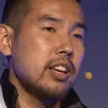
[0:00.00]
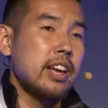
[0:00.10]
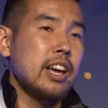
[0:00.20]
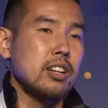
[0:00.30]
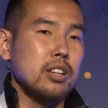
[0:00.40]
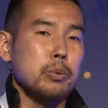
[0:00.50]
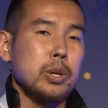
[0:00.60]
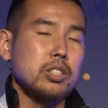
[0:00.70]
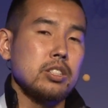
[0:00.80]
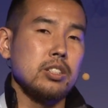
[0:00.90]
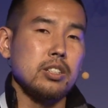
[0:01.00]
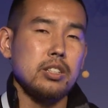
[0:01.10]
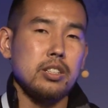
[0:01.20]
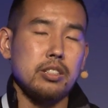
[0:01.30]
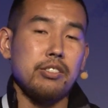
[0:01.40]
at a Western
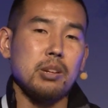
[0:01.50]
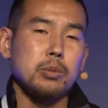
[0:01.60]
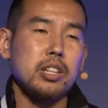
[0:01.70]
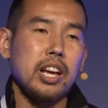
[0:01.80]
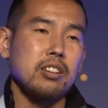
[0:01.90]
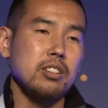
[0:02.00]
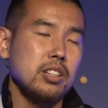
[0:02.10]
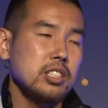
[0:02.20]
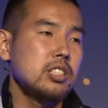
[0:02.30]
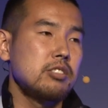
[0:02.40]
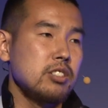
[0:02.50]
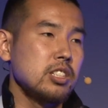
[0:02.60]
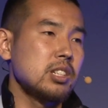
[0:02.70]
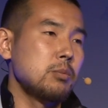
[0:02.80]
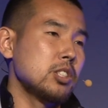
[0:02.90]
developed title unless there's
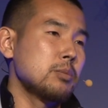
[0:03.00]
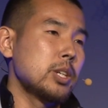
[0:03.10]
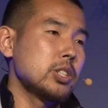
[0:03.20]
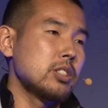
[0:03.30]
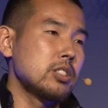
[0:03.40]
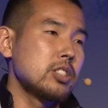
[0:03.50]
really something special.